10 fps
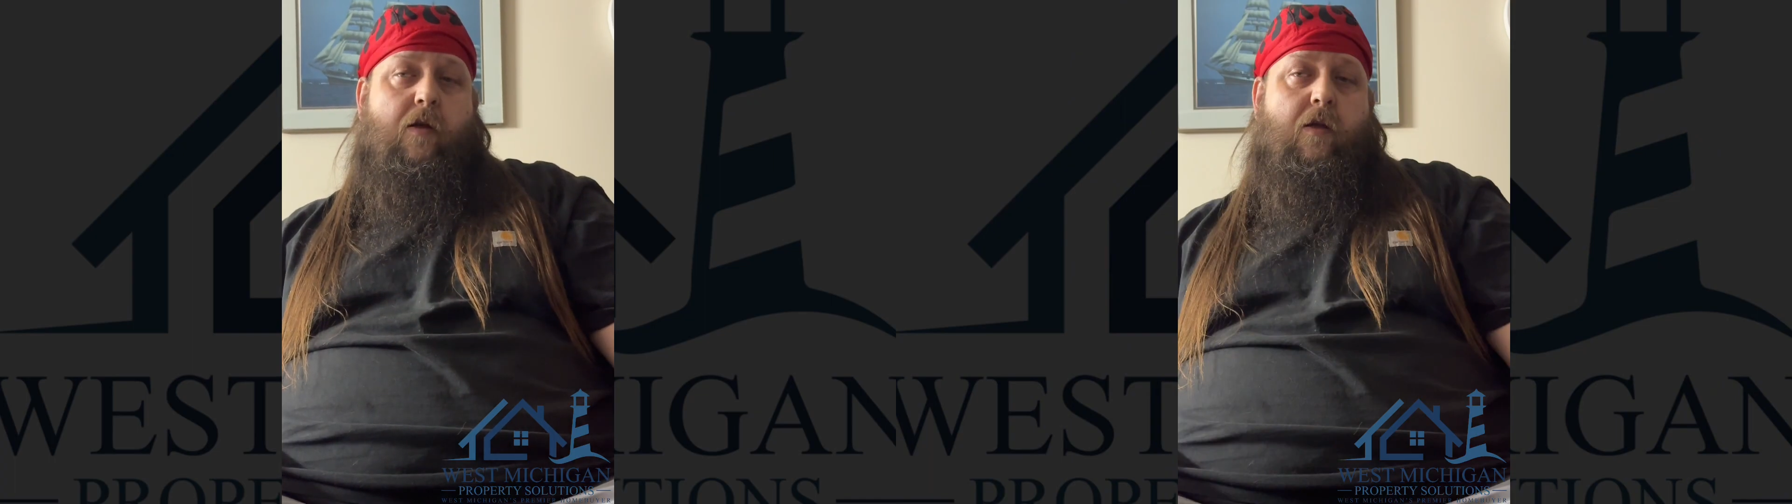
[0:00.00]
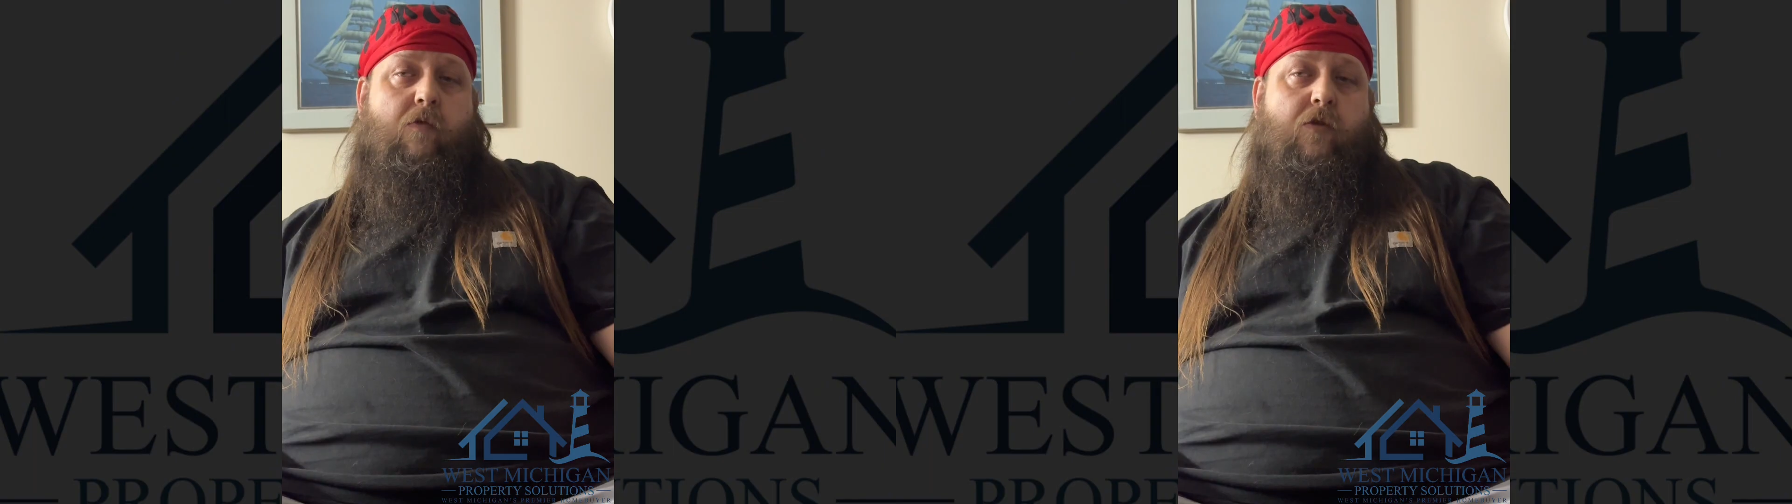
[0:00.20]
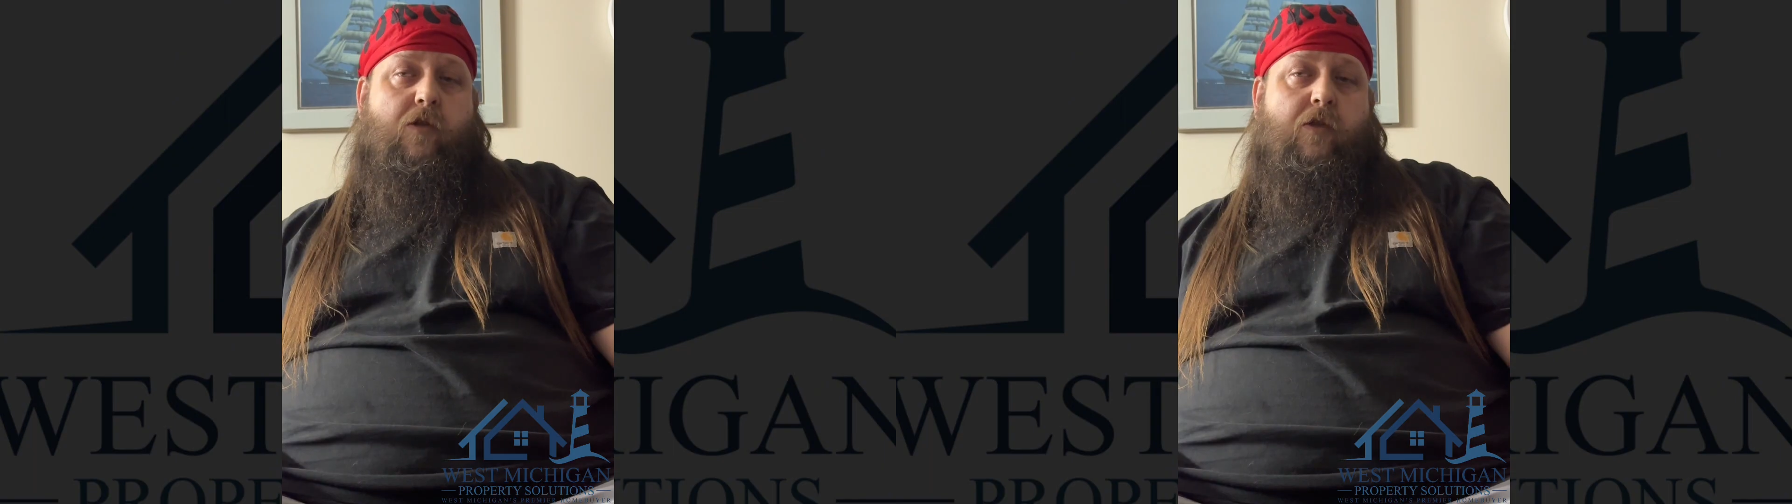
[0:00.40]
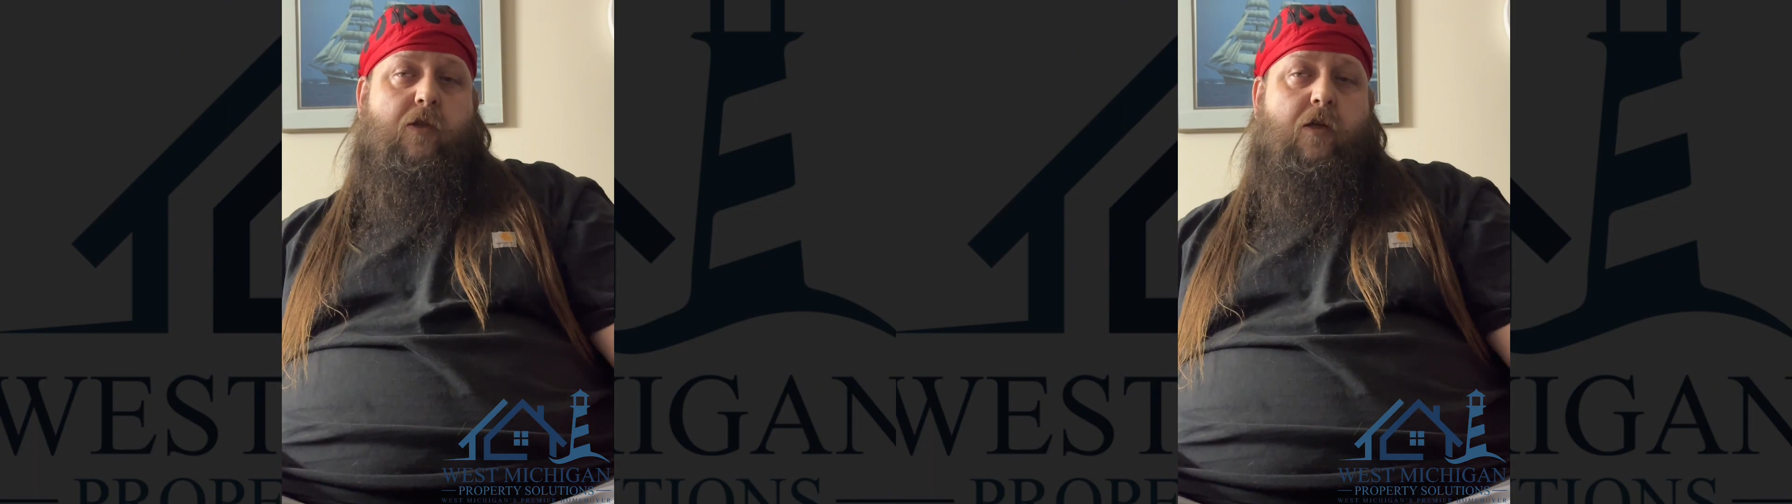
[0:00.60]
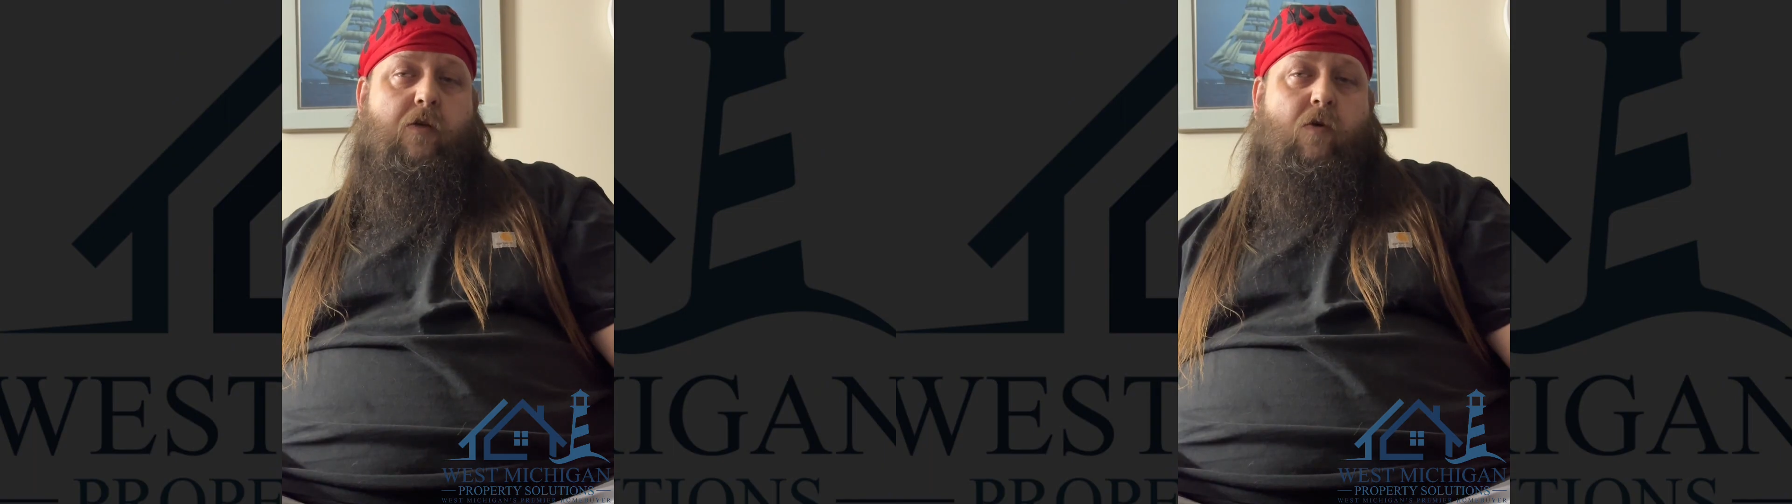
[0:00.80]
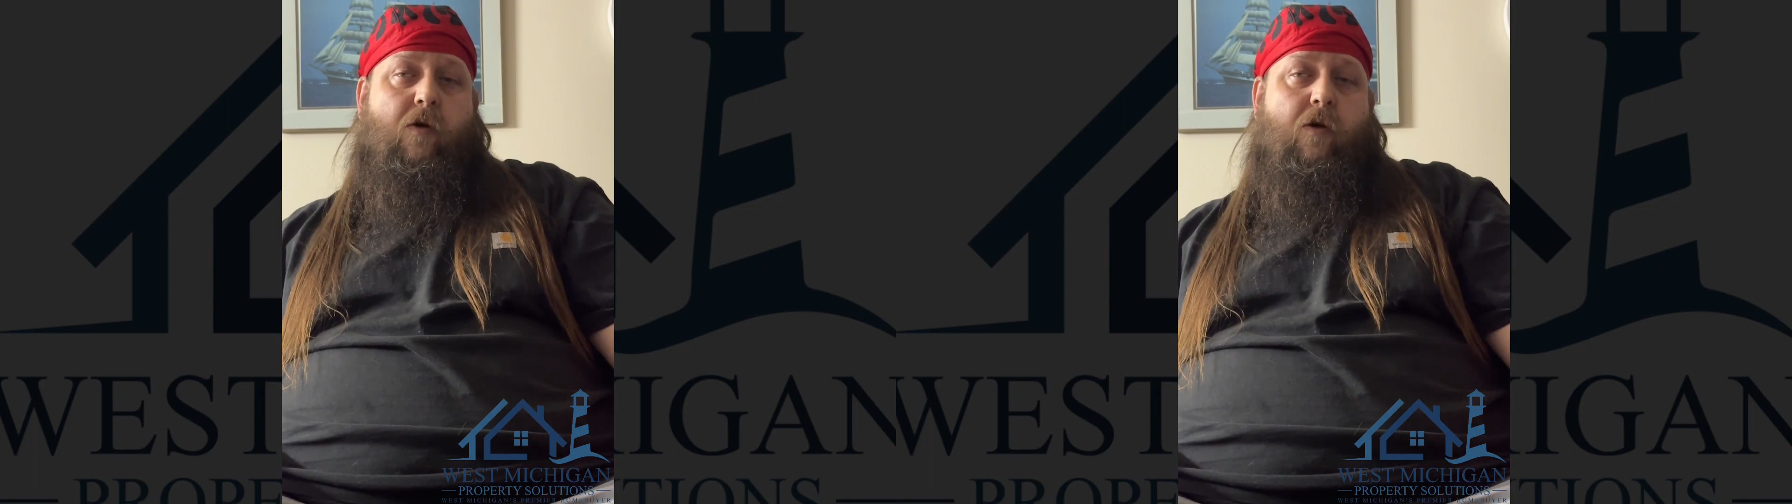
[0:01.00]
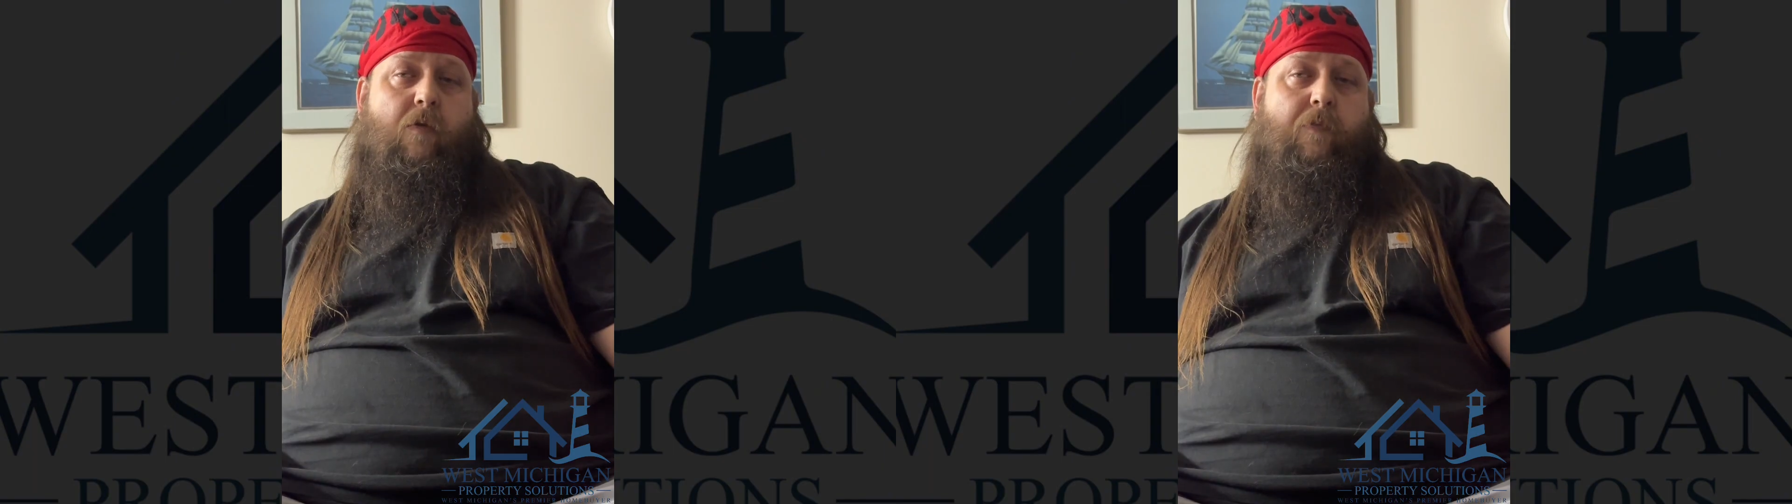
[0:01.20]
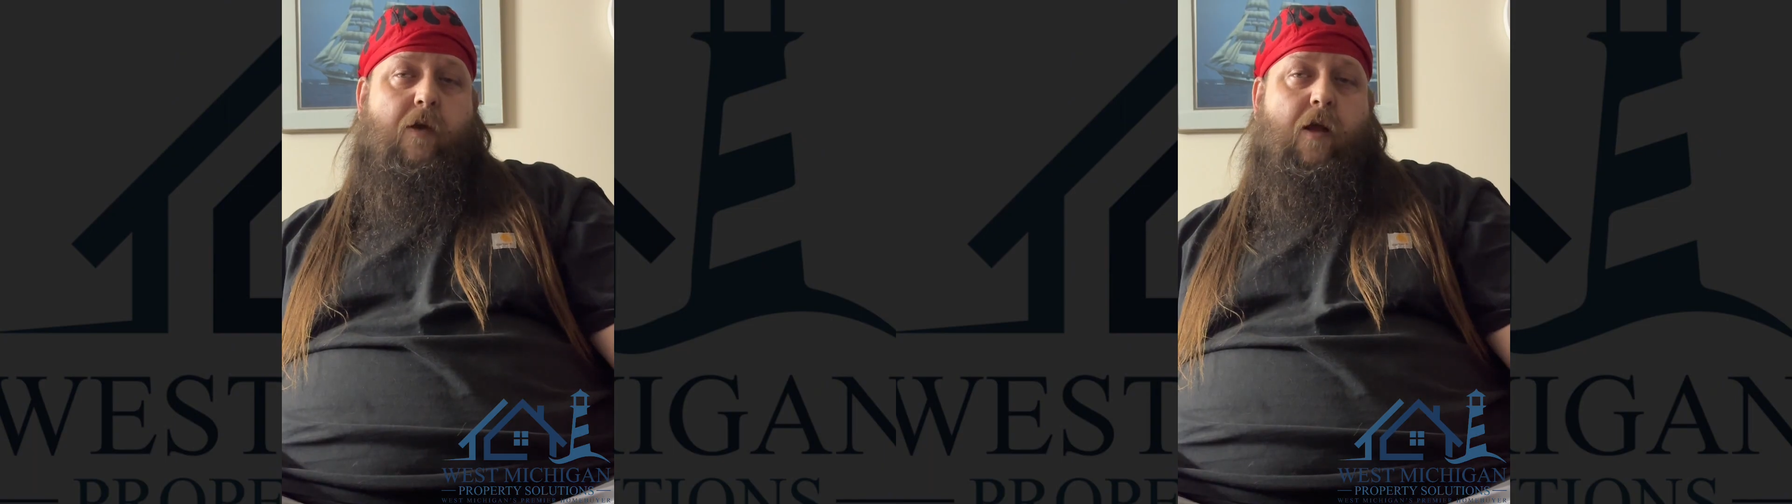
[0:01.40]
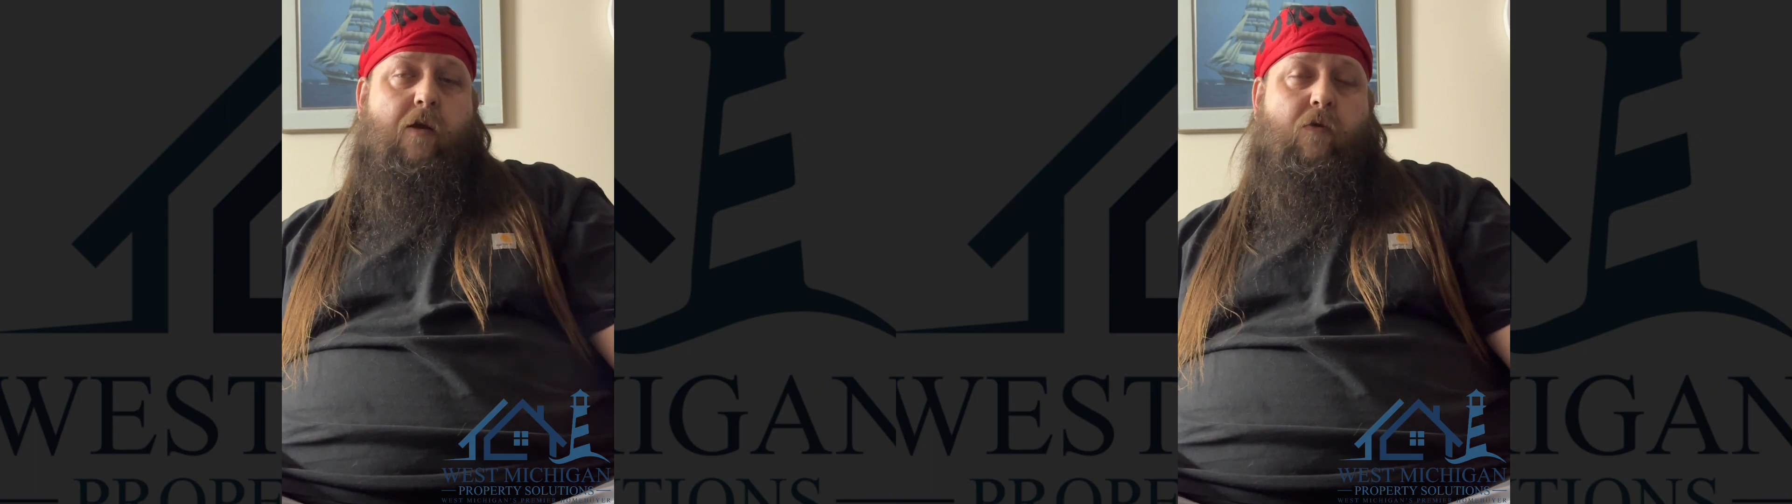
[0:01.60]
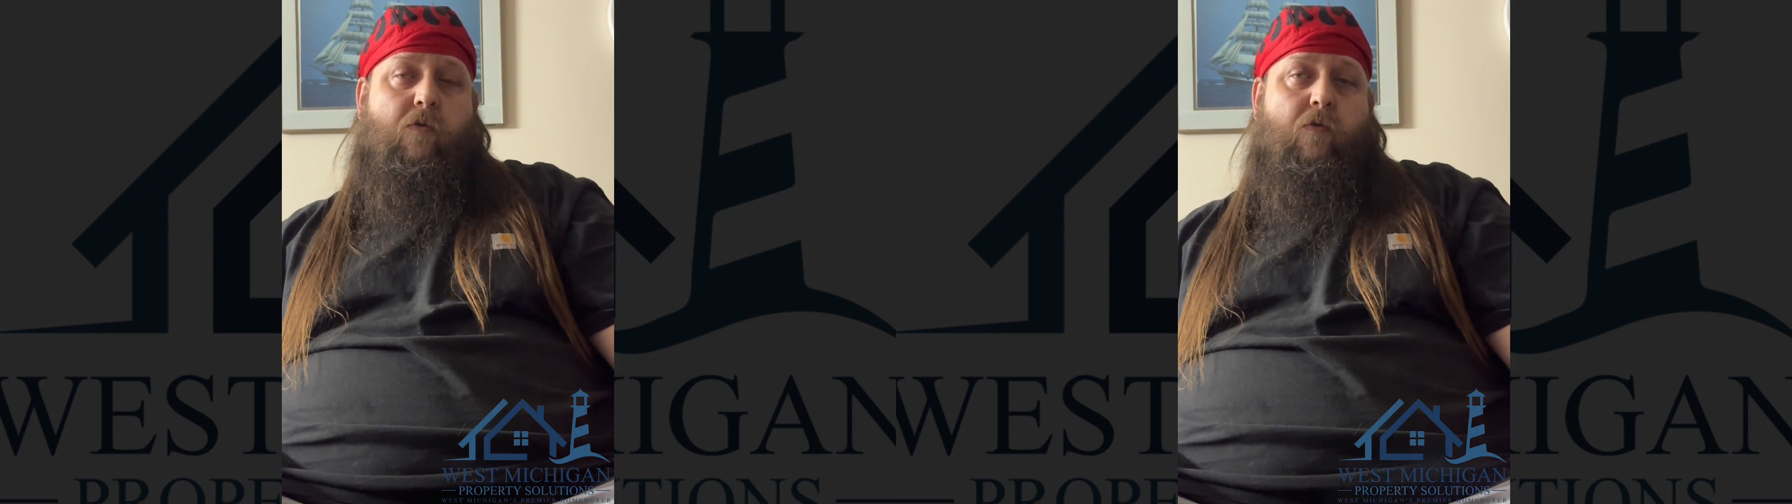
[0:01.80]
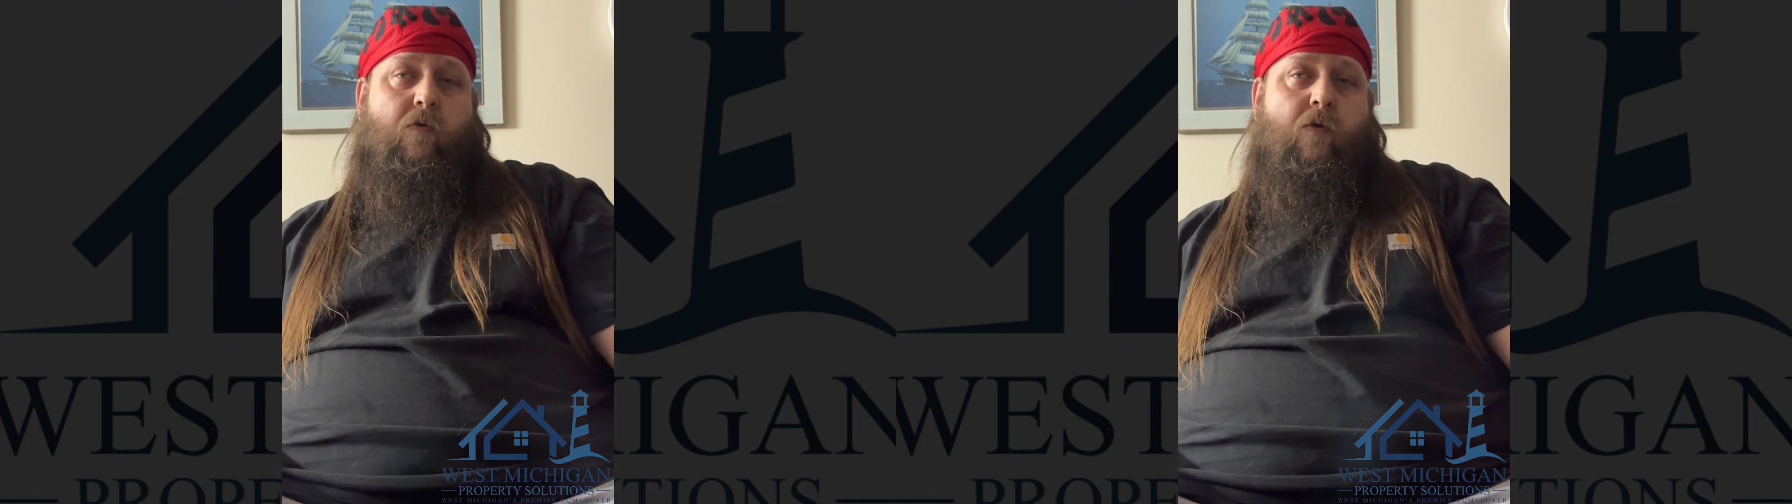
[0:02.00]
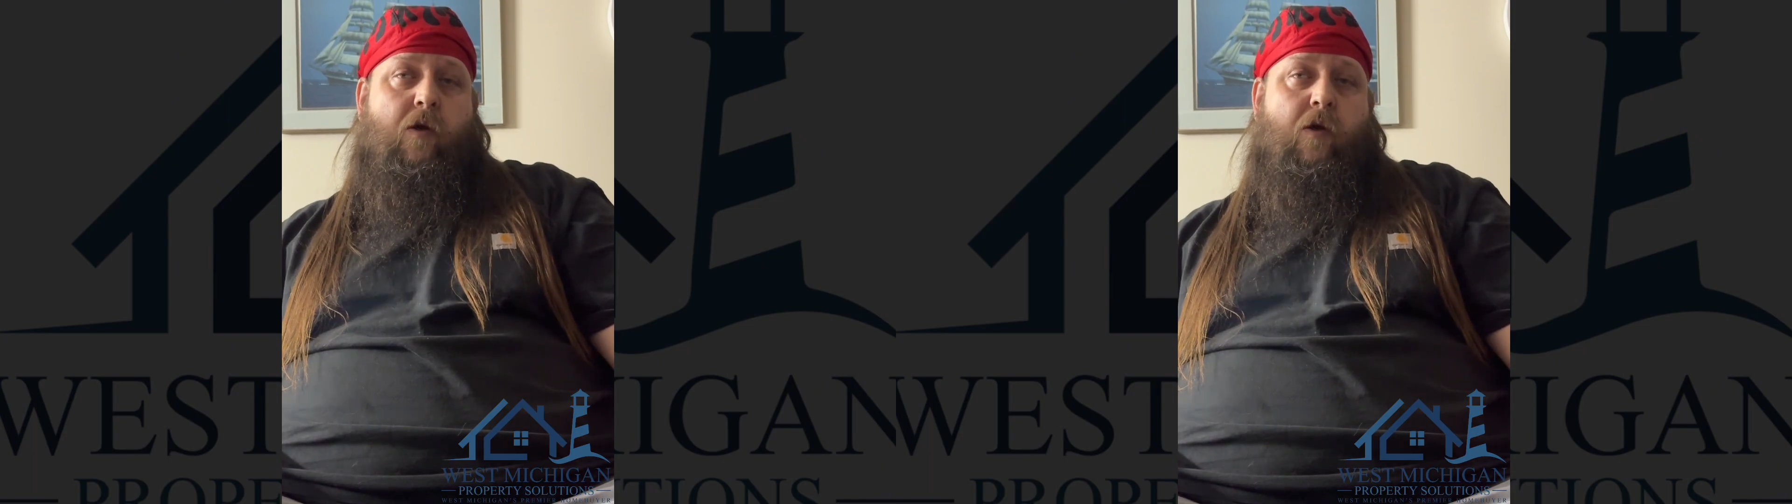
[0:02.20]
it was just getting torn up, and I knew